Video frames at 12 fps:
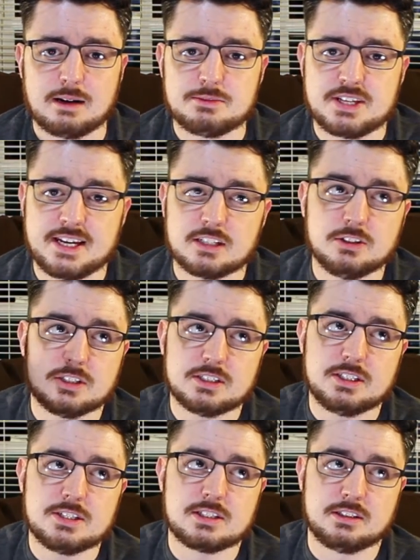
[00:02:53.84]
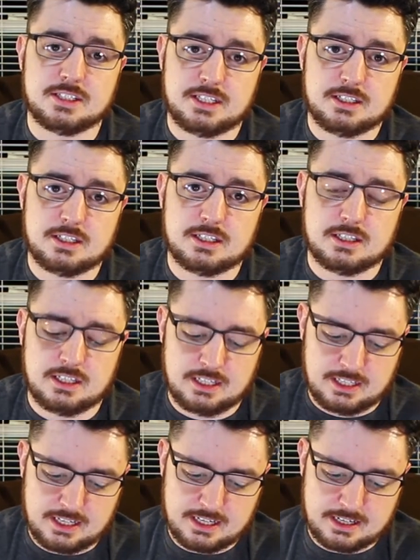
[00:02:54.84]
take a look at this link.
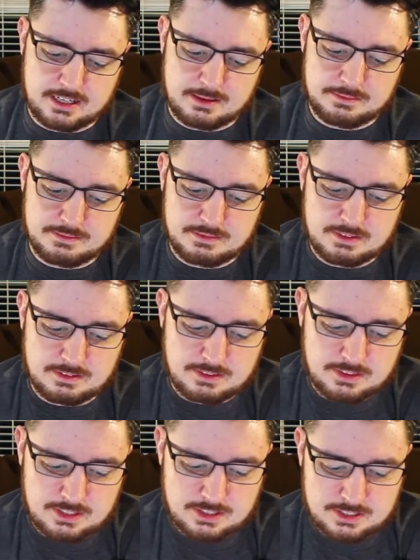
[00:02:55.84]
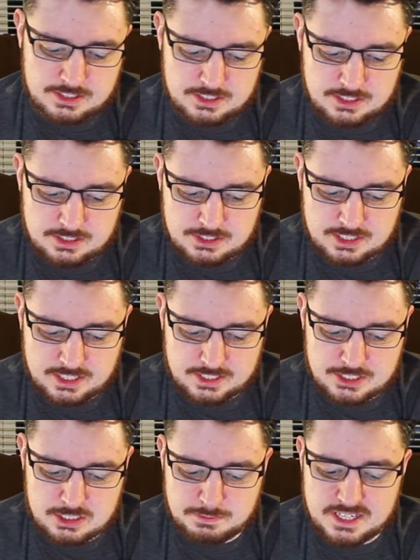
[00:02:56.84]
That is
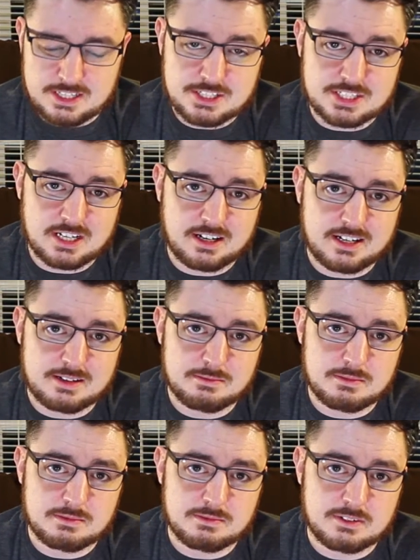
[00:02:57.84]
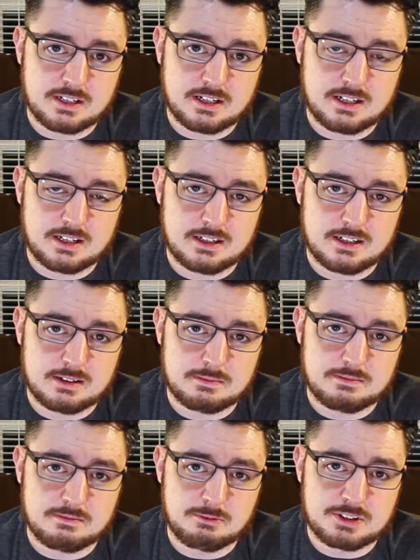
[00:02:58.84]
Space-Time
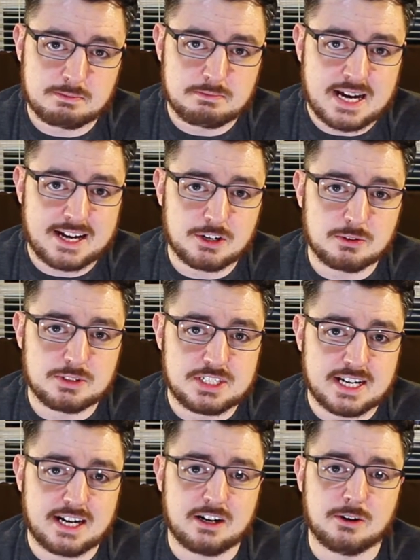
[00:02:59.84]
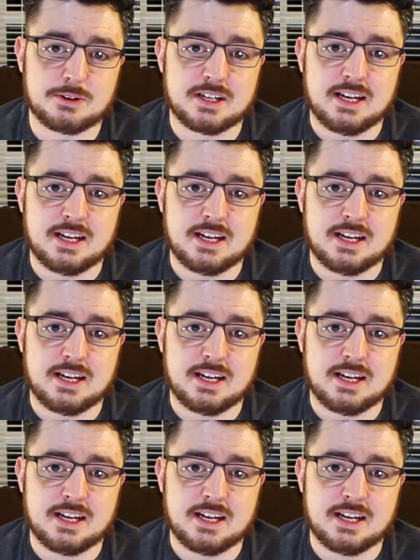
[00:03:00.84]
with Matt O'Dowd,